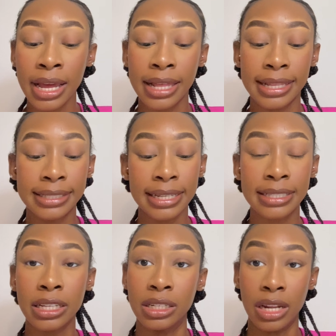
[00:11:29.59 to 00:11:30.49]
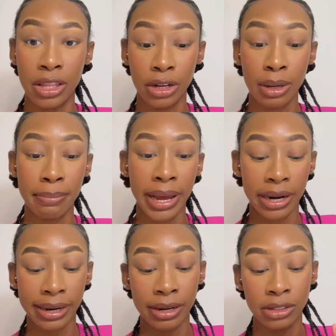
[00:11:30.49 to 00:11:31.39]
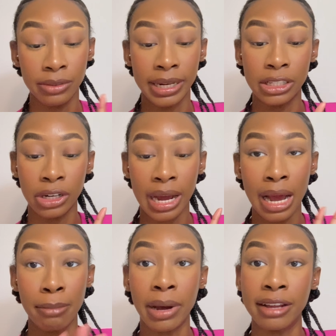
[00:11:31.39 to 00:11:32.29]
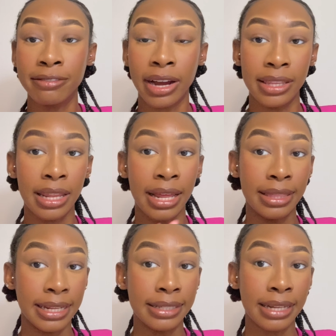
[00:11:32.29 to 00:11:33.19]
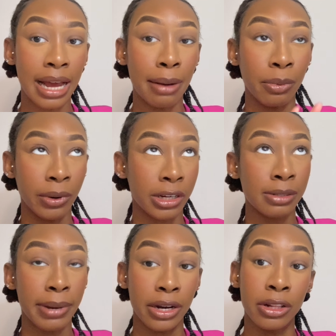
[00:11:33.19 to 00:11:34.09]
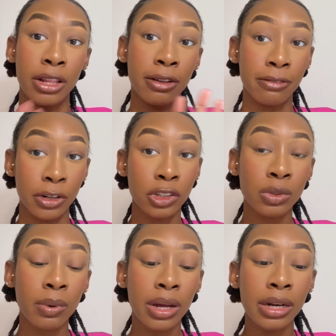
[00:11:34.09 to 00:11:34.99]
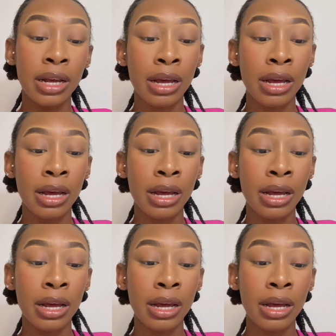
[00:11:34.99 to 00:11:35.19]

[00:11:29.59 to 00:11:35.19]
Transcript: This is another background eraser app. I find that this app works better than the first one,